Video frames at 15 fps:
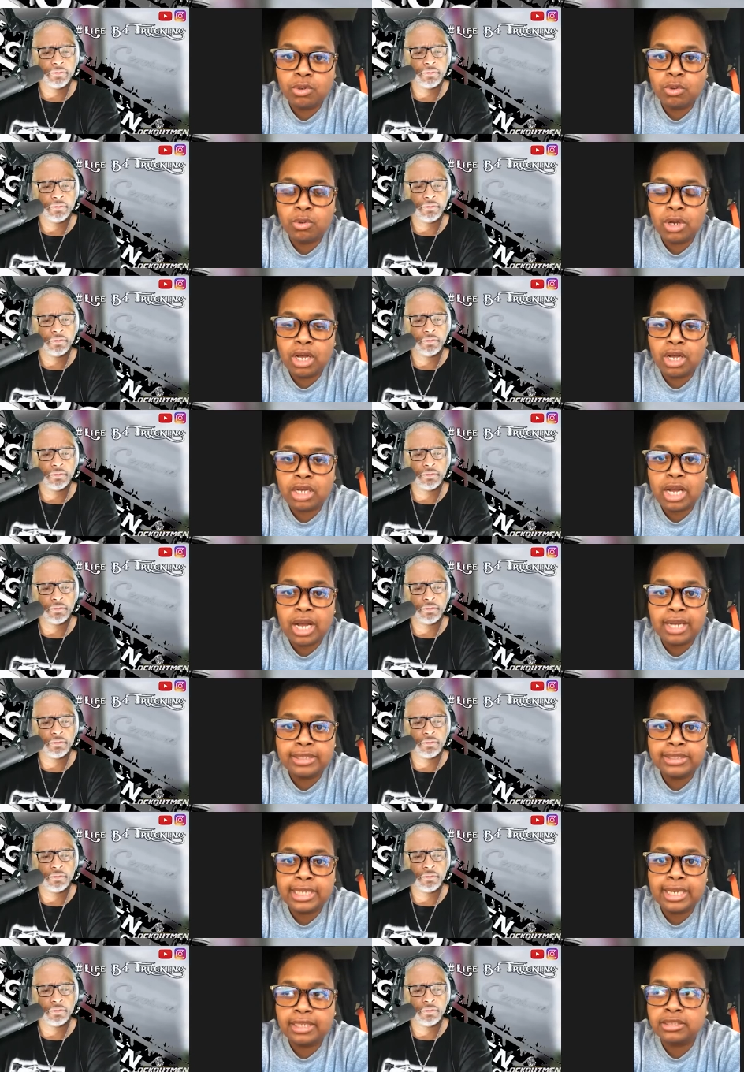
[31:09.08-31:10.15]
Speaker 1: who uh,
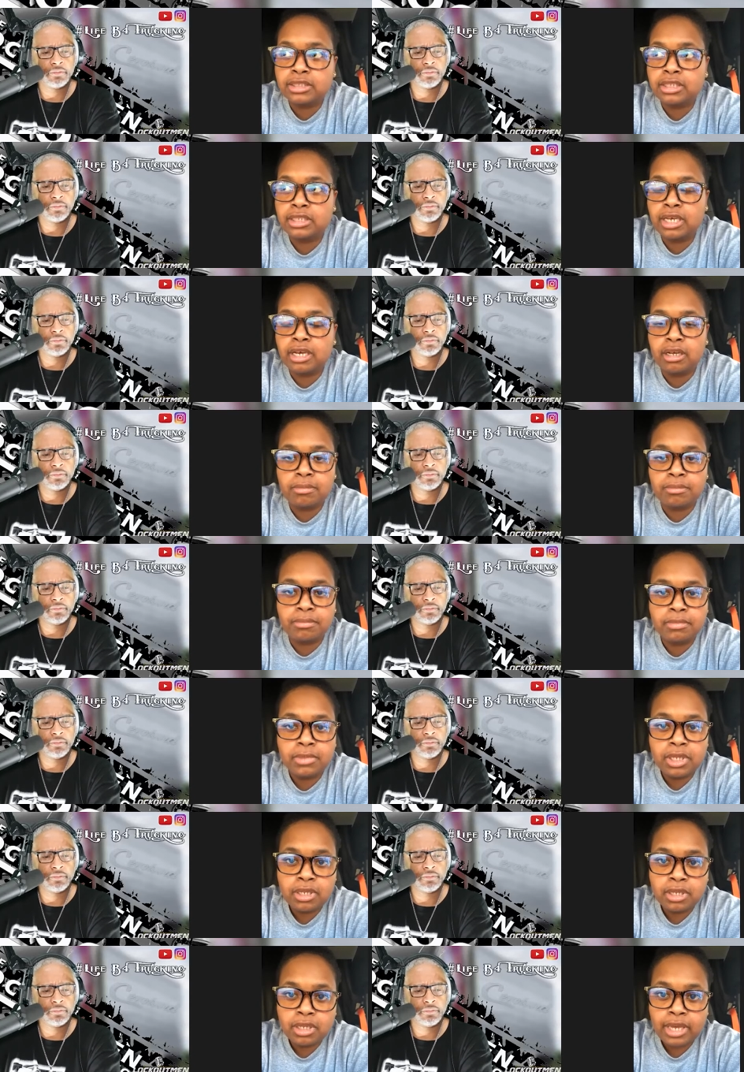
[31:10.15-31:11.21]
contacted um,
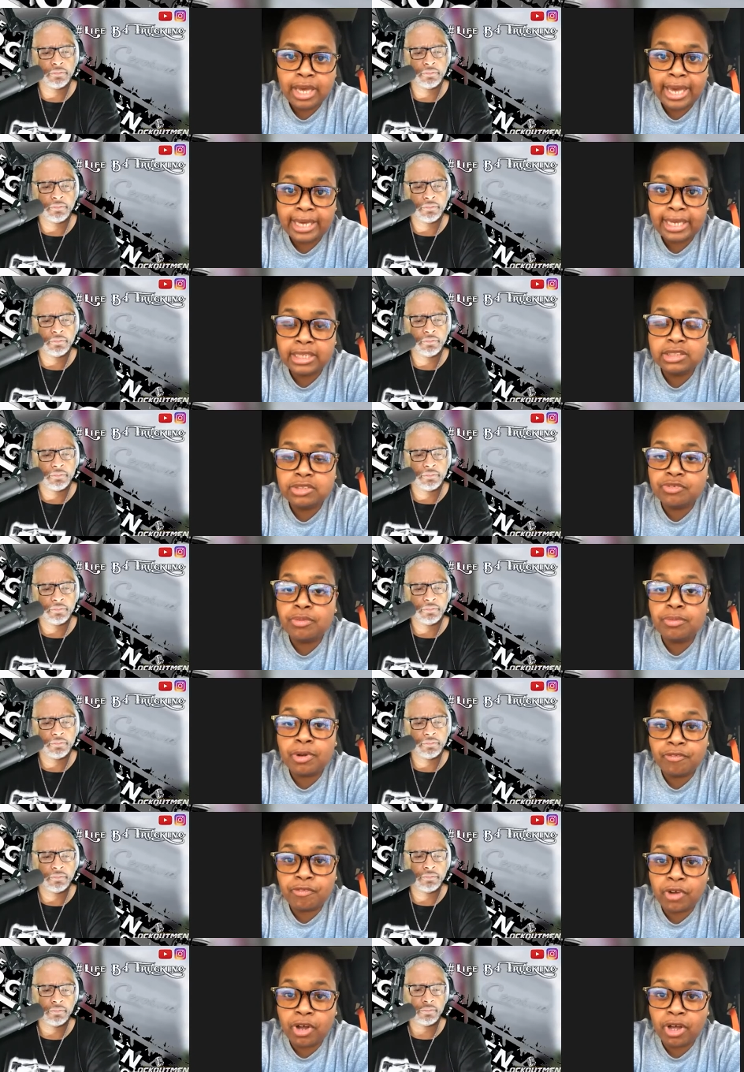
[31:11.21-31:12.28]
AIDS from her
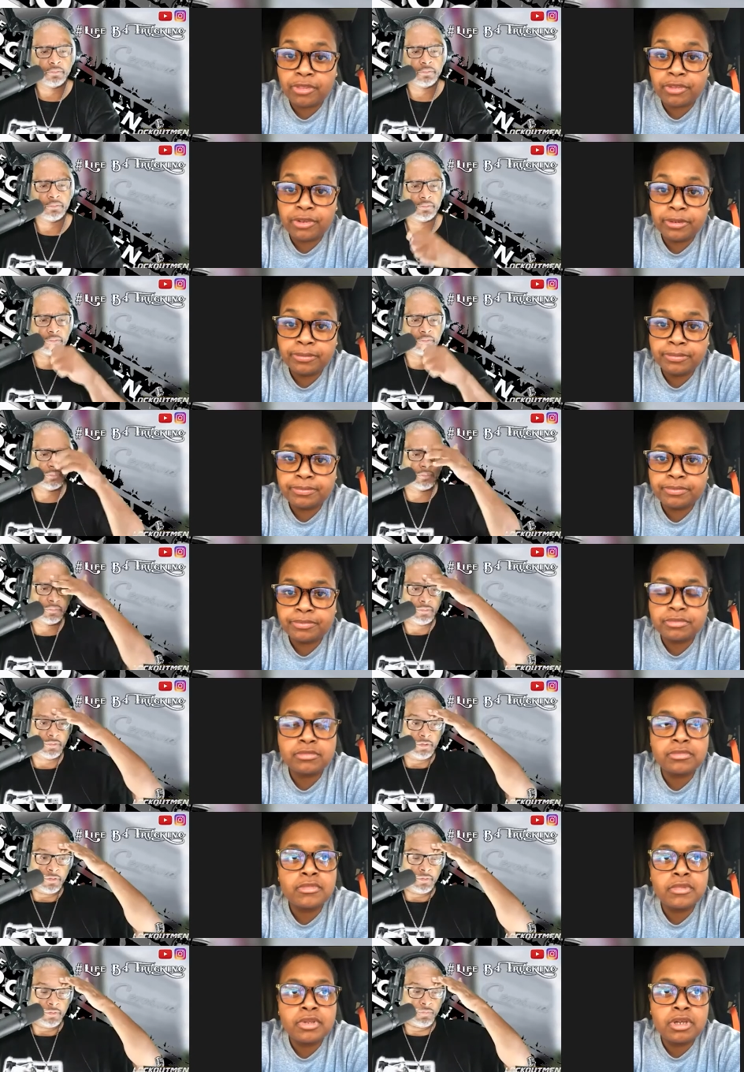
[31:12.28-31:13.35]
father.
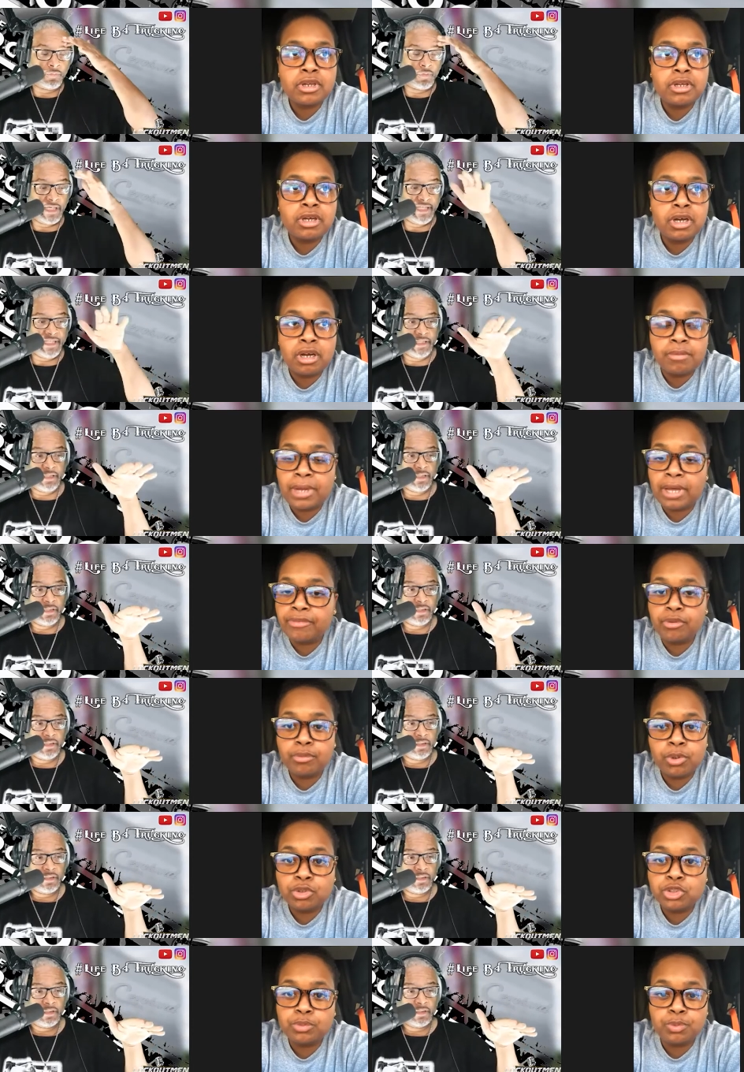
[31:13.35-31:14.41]
Wait. Um, after
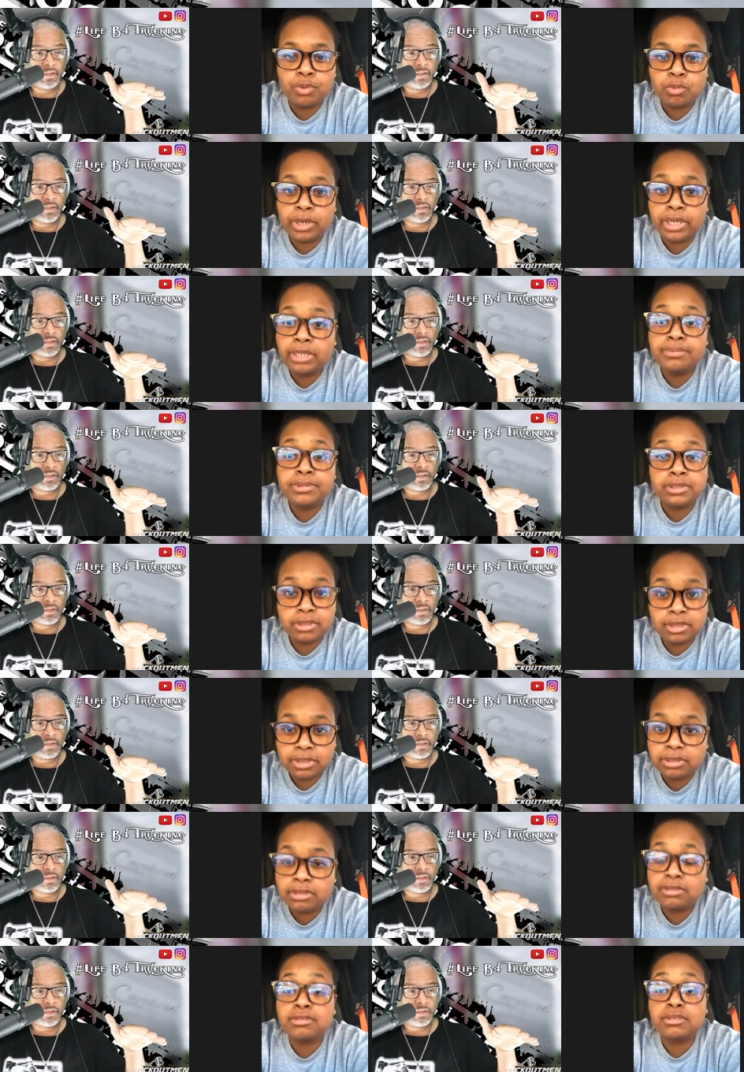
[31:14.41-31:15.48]
multiple rapes,
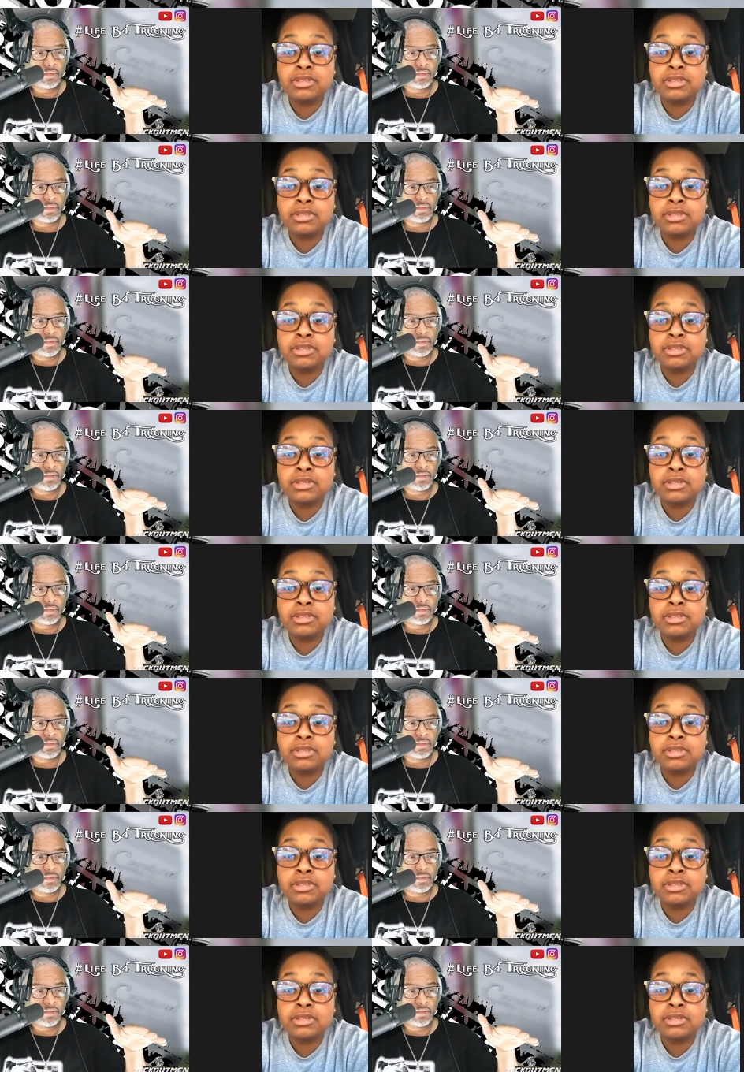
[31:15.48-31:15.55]
it's